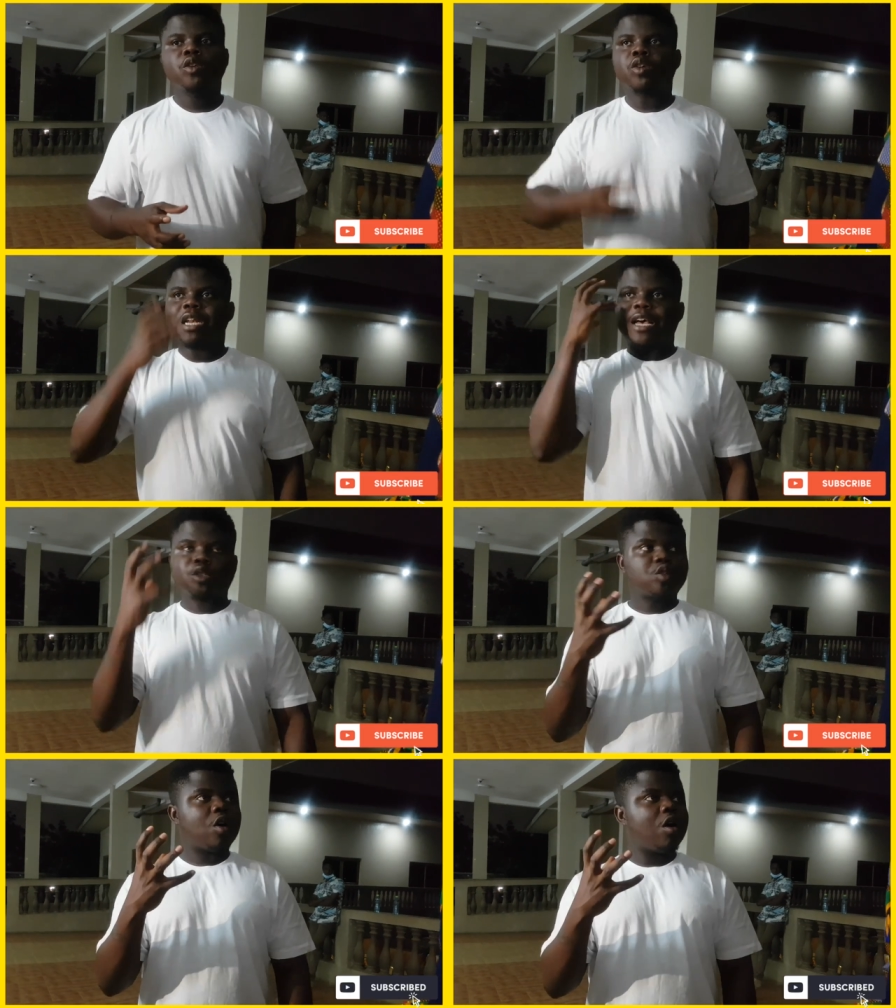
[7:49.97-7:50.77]
So that
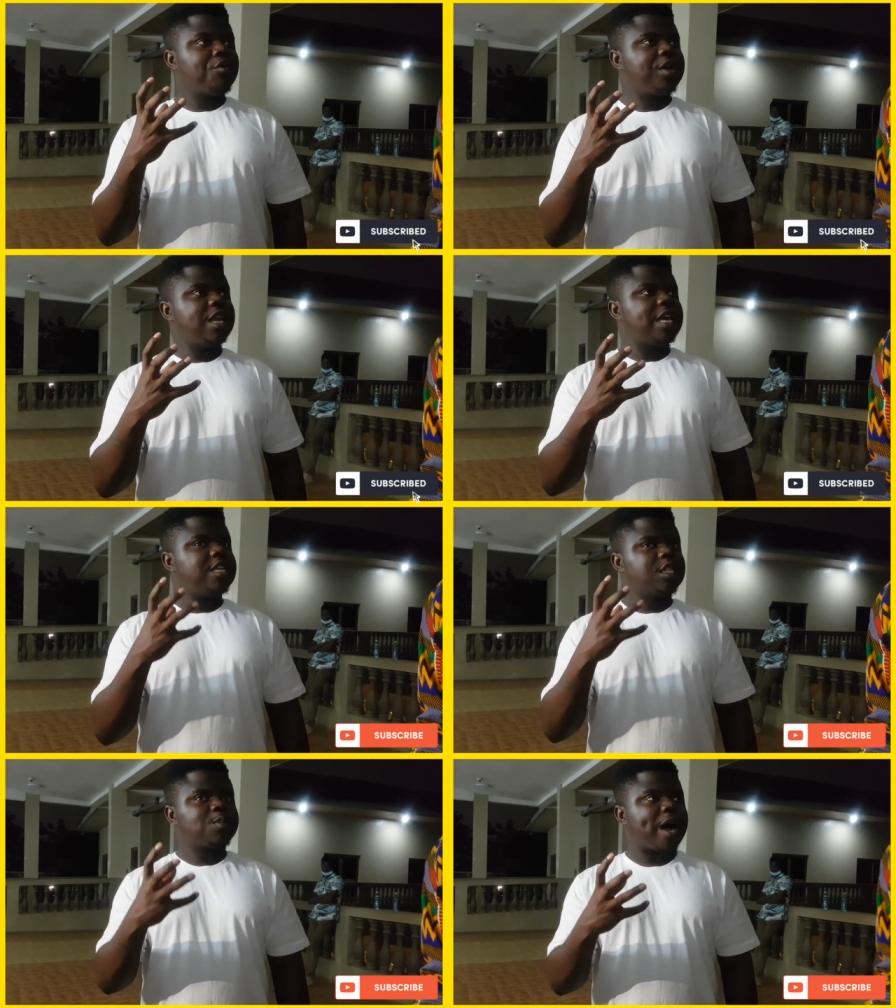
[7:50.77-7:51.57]
song really
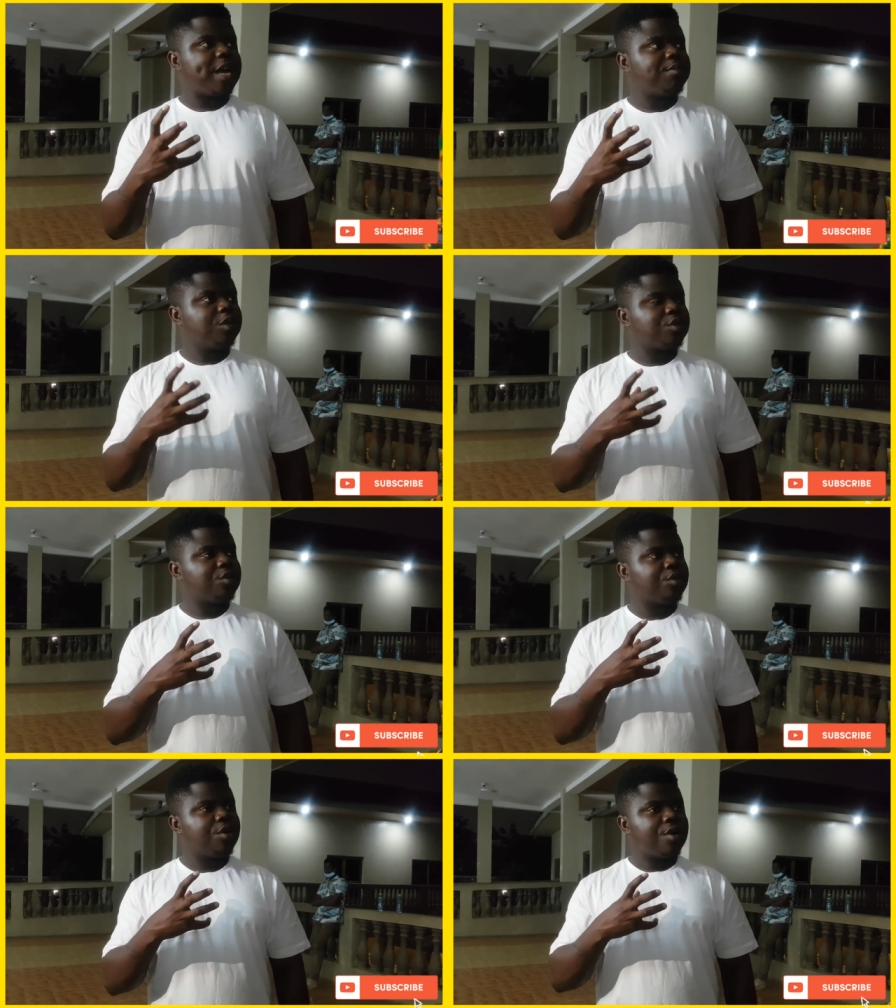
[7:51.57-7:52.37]
inspired me
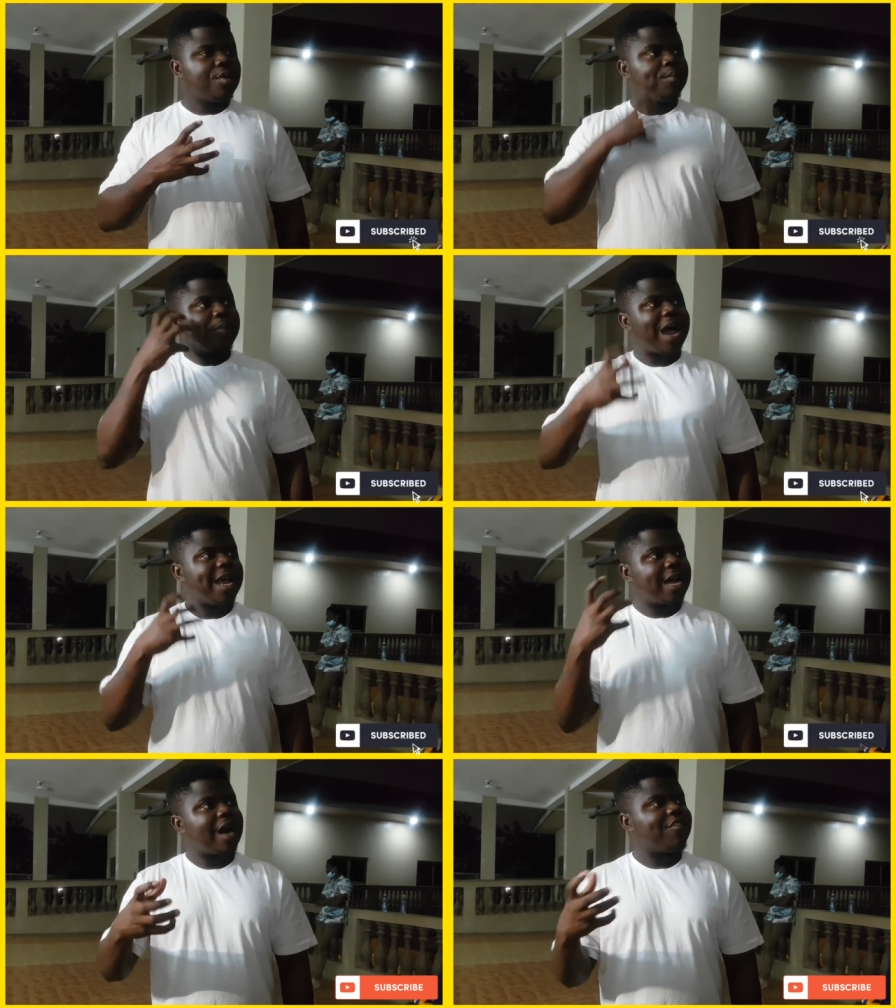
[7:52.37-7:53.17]
to buy
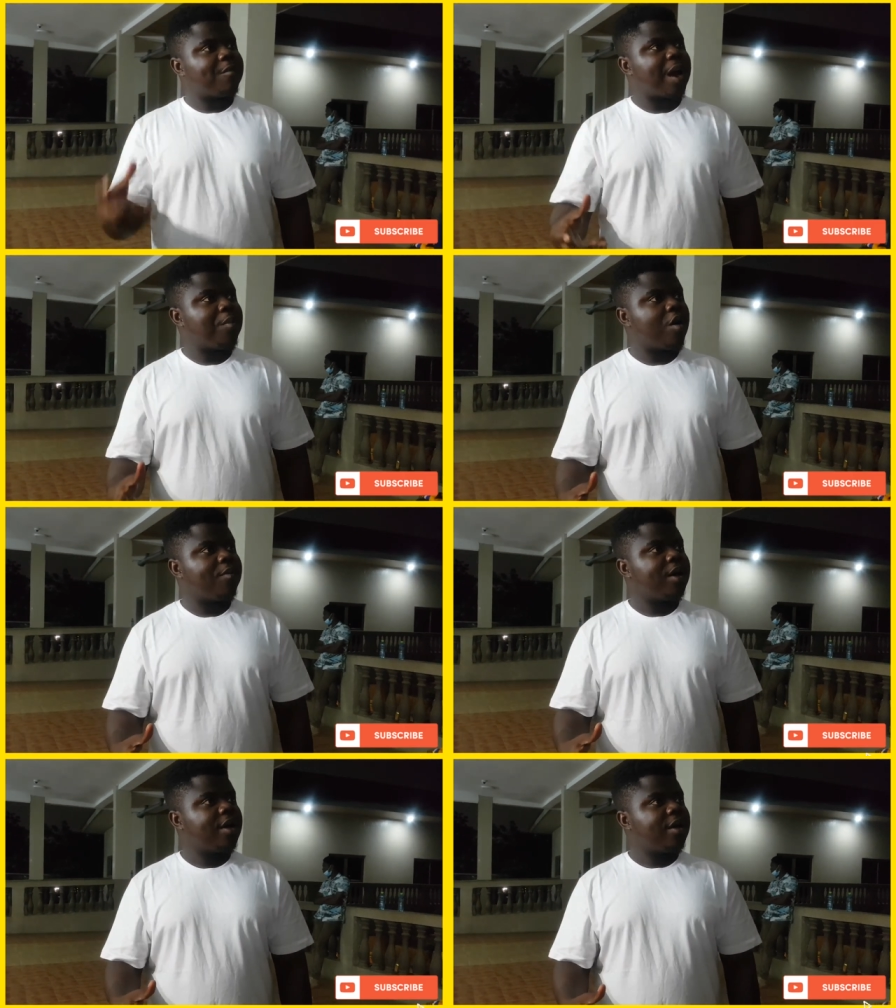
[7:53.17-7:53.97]
a car for my
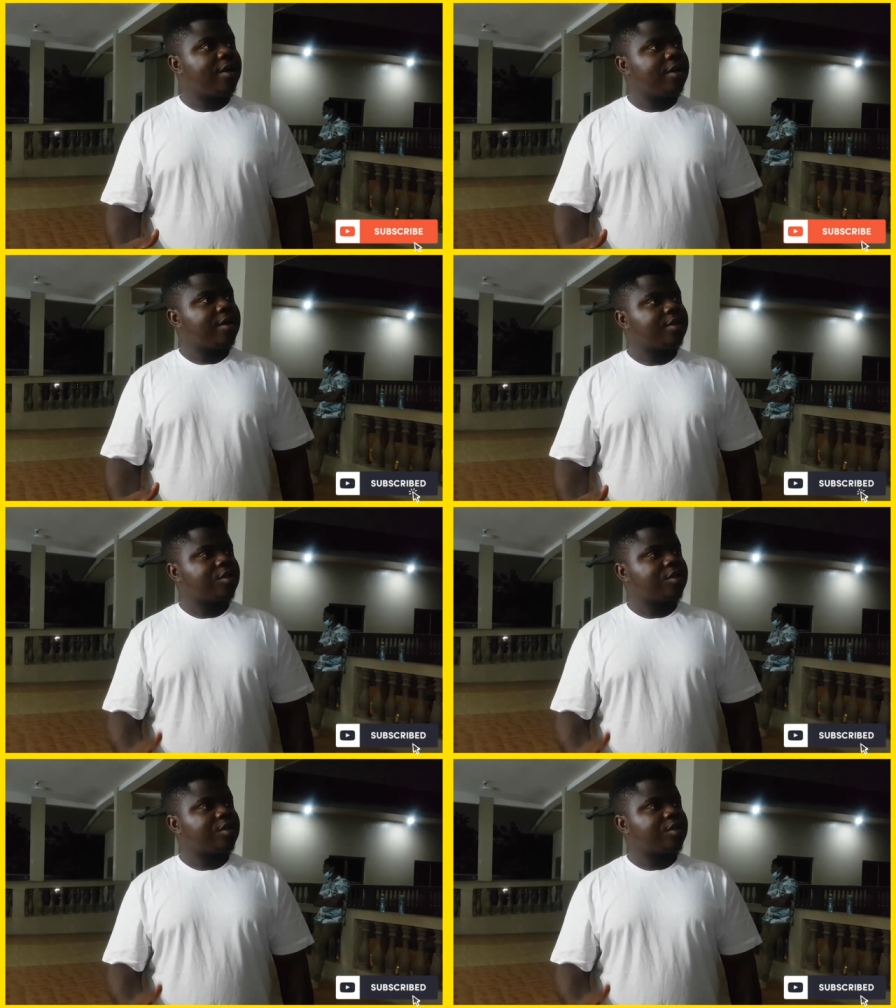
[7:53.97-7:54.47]
mom.